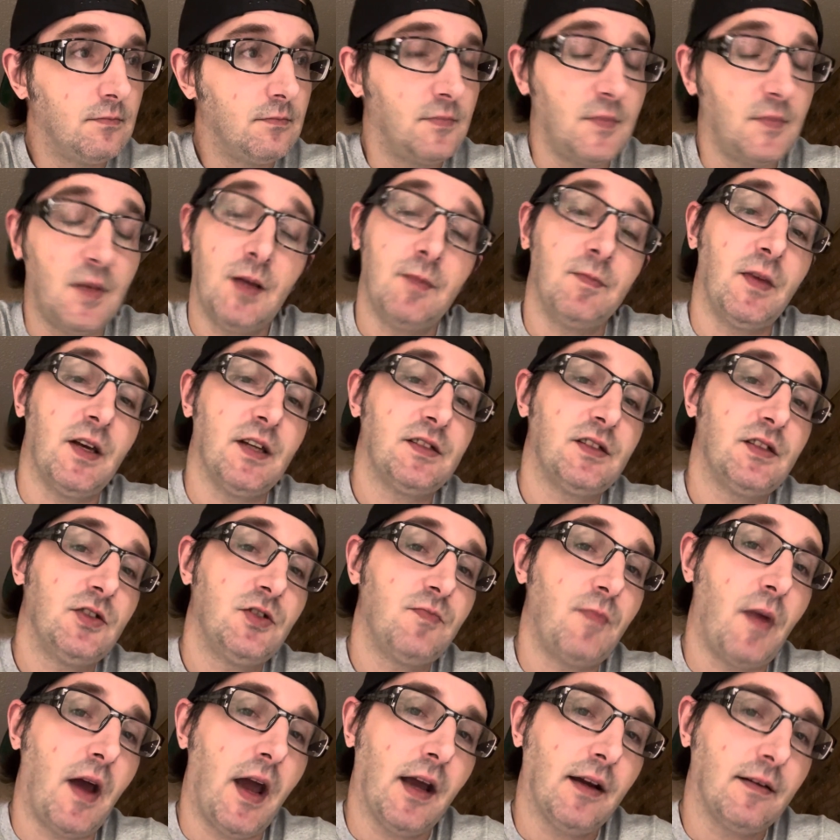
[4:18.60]
They message
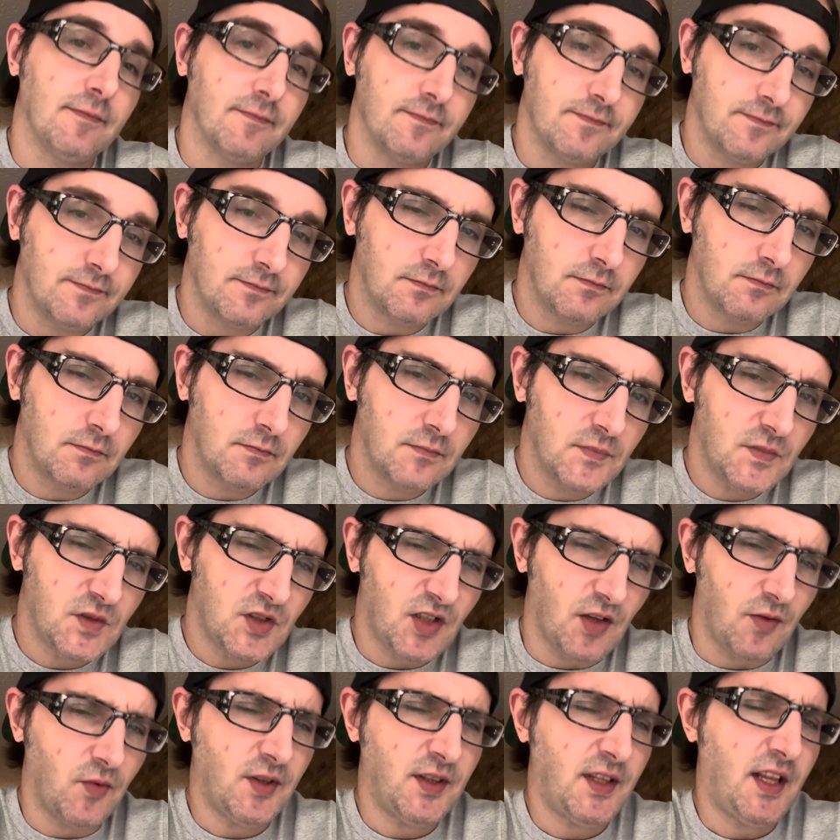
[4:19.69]
back.
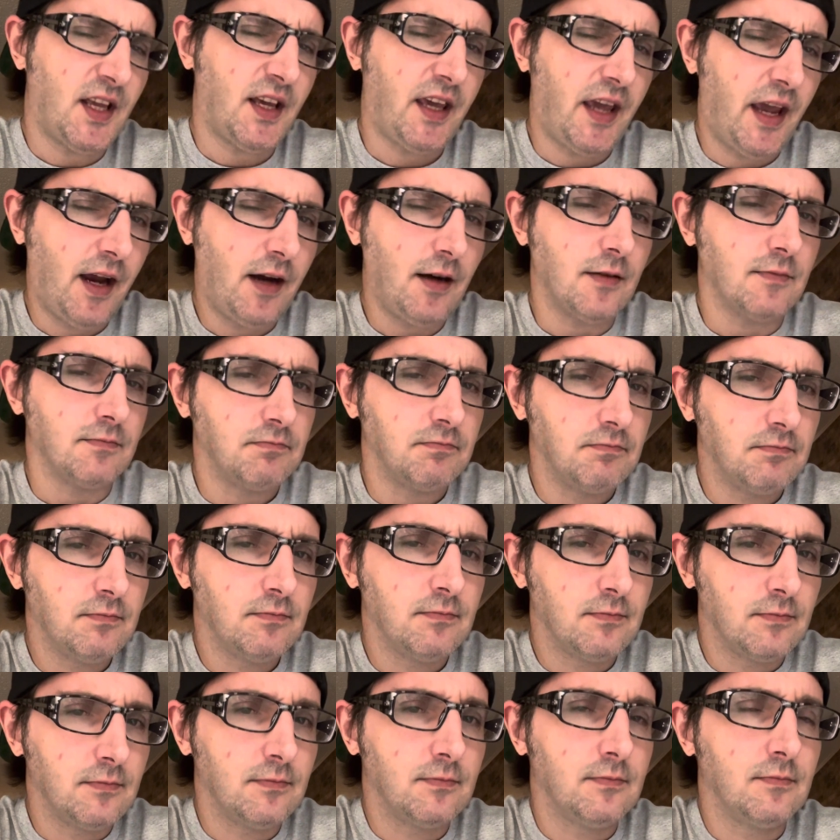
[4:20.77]
Someone that cared.
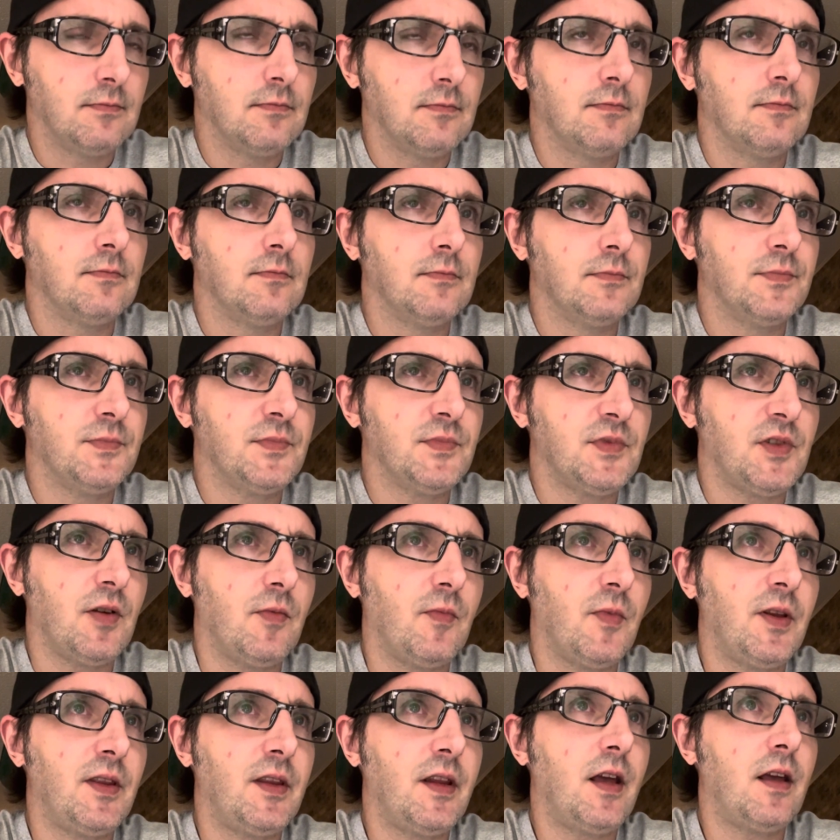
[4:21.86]

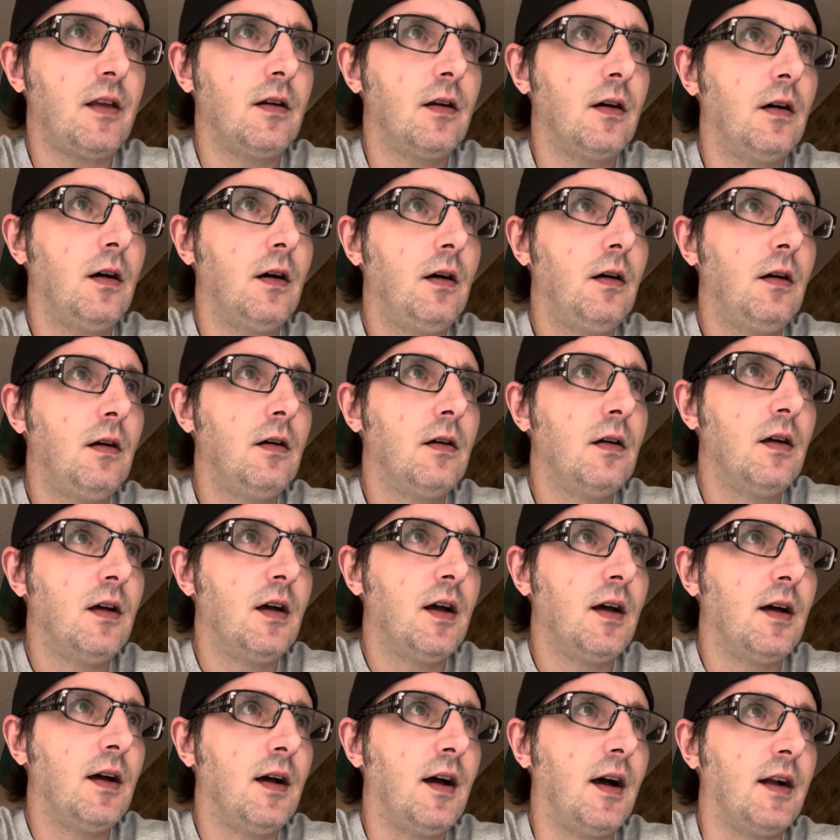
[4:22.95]
Someone that,
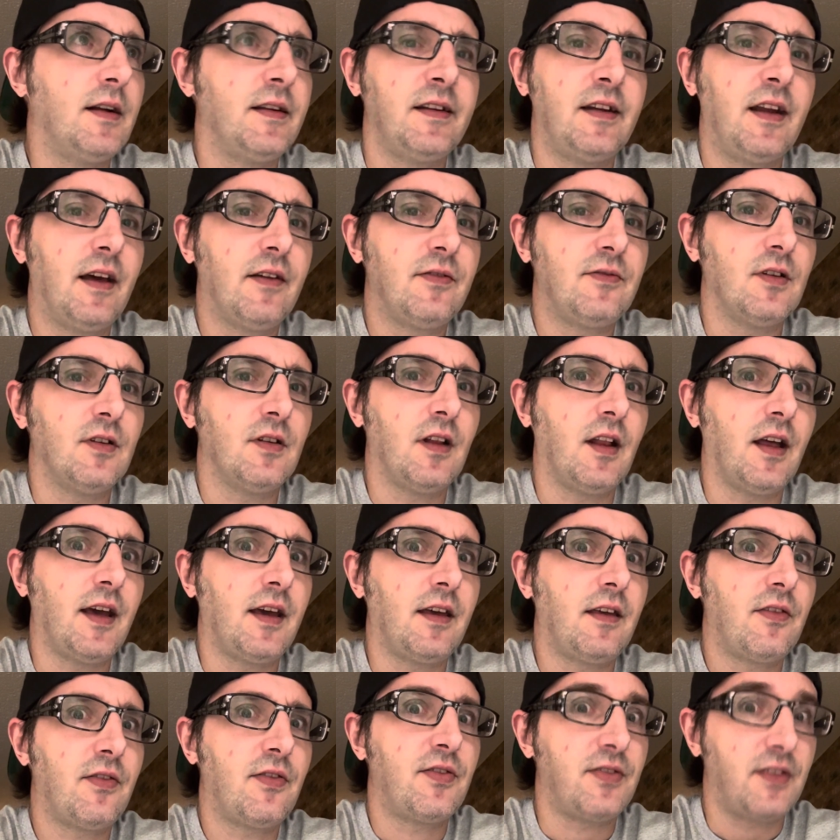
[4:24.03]
I didn't have to,
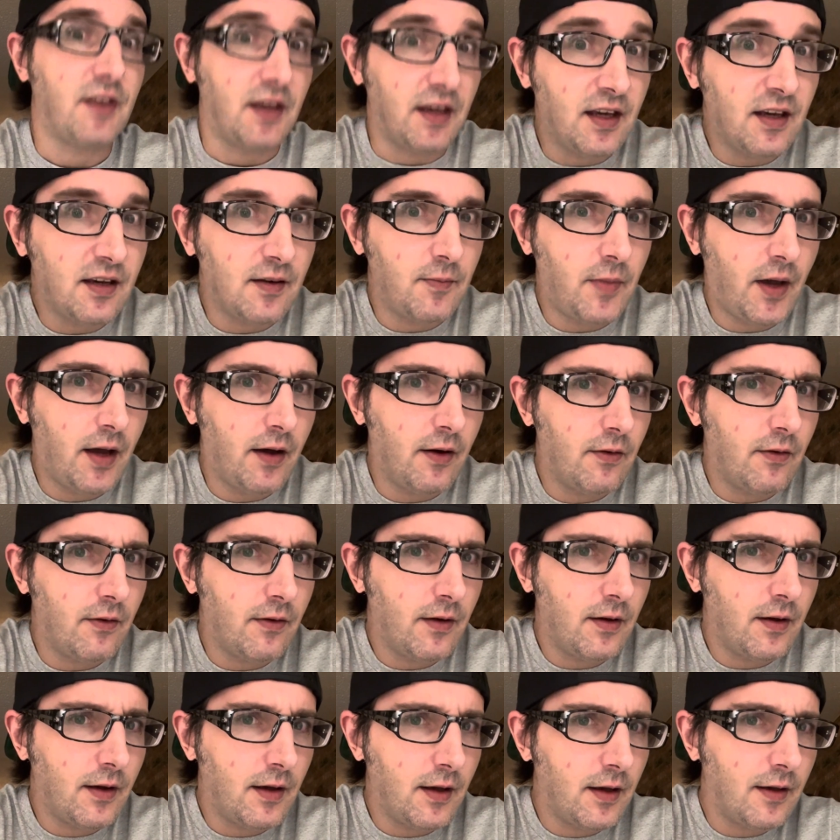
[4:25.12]
like, think about
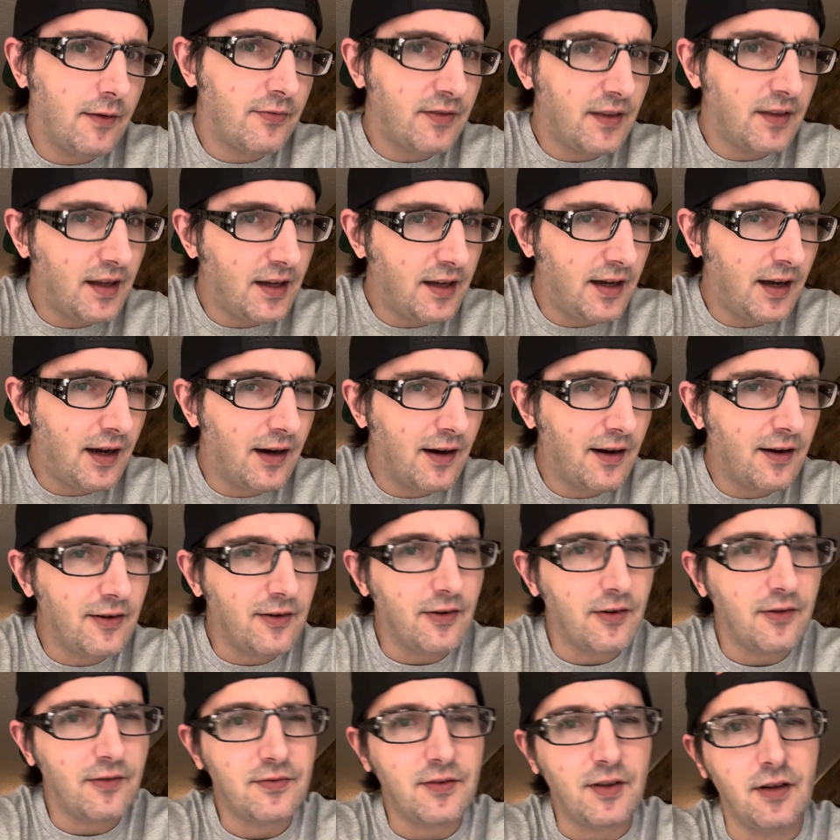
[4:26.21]
if they cared
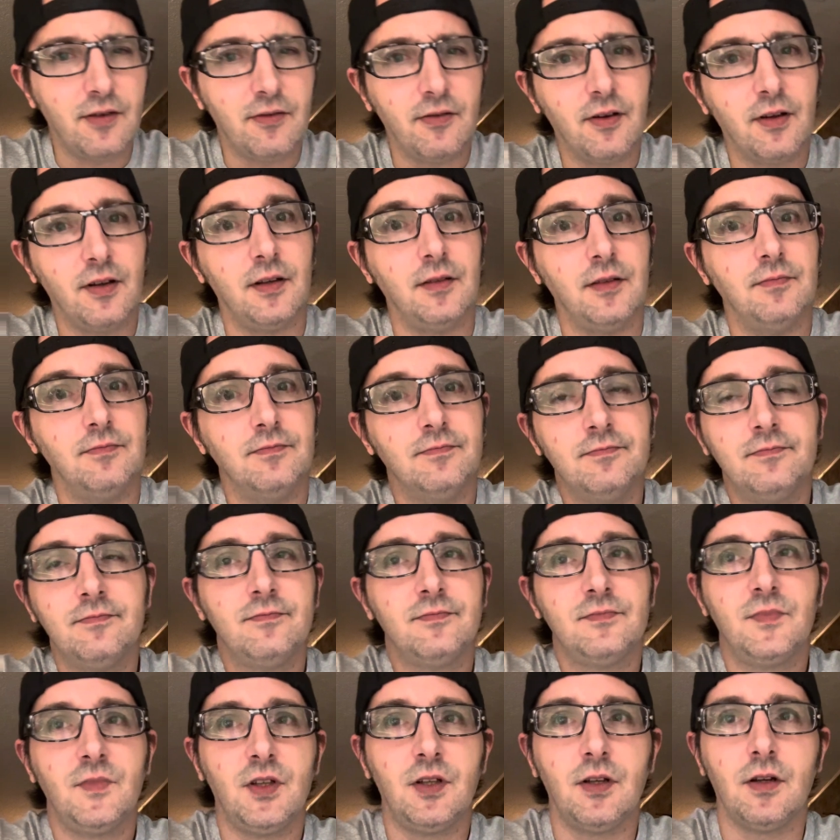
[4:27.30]
or if they really,
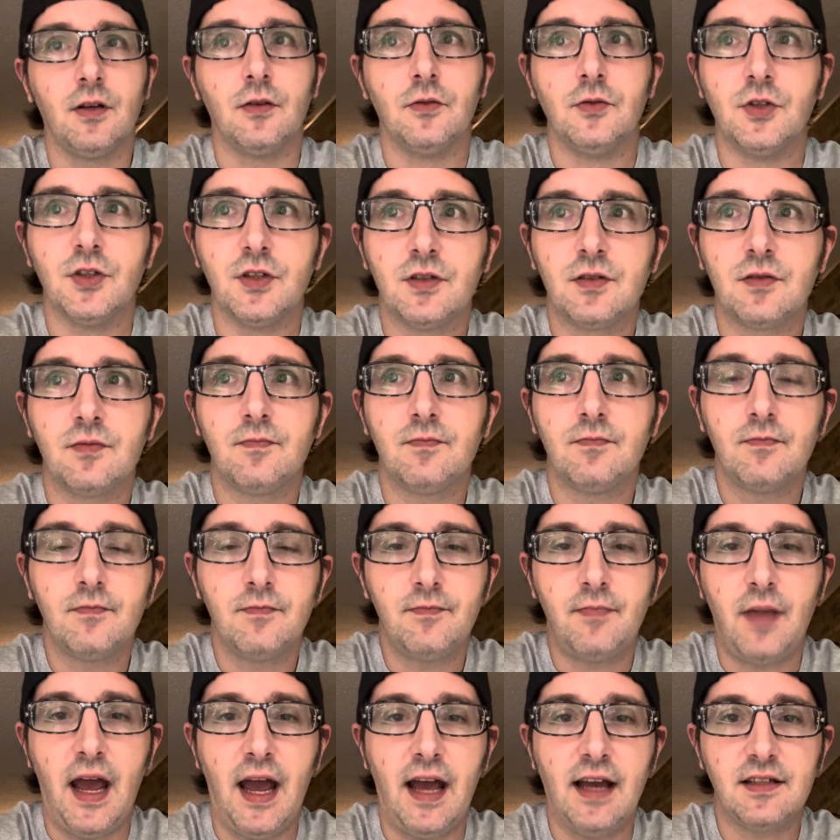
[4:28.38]
you know, just
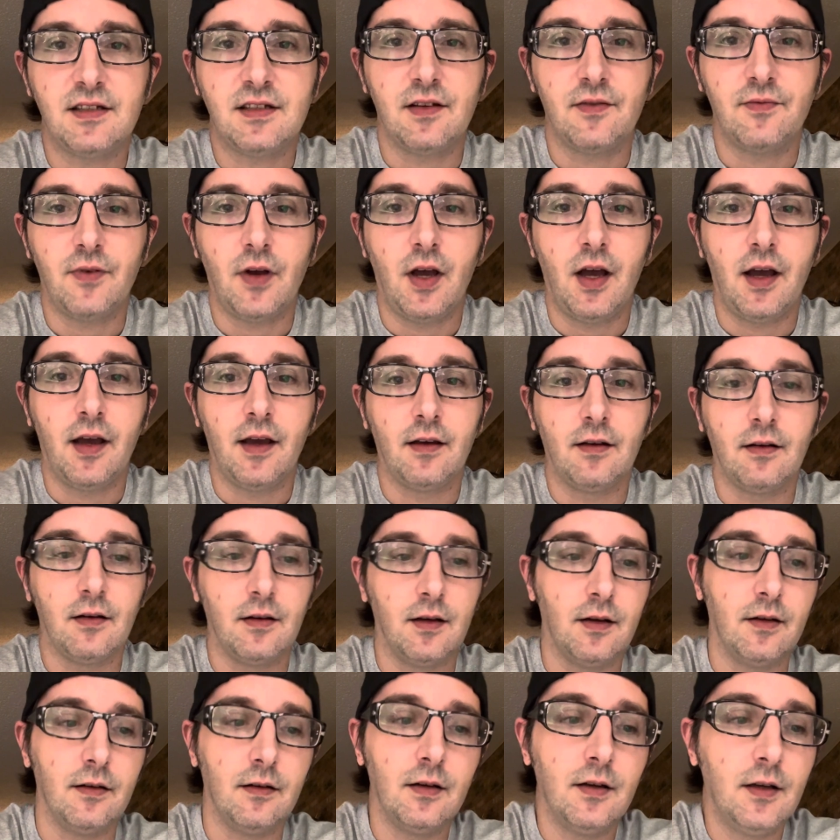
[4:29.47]
pacifying,
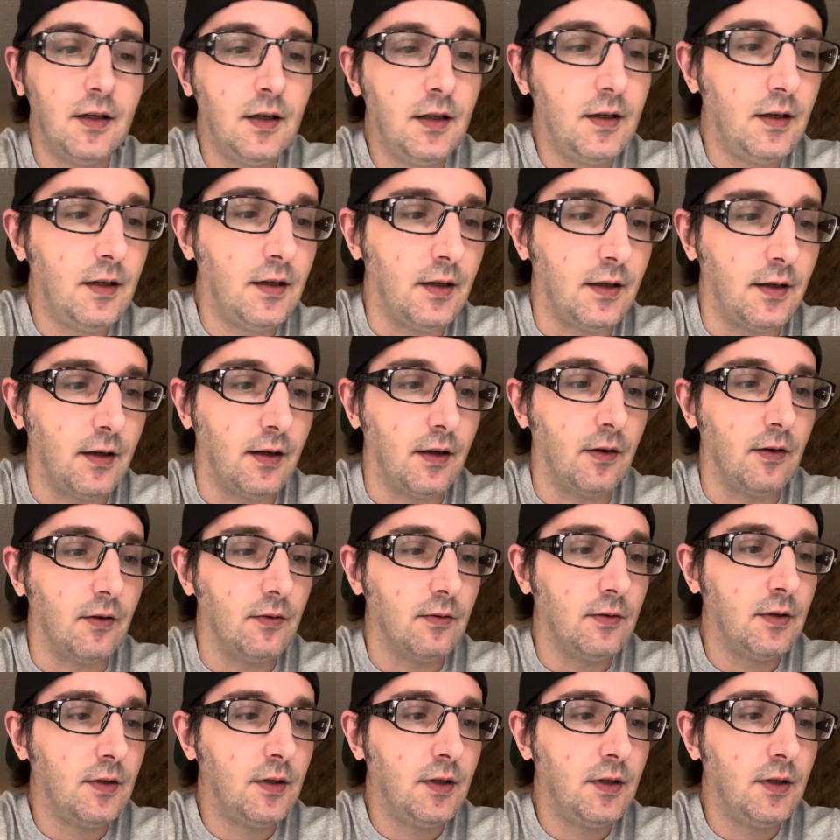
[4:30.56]
you know,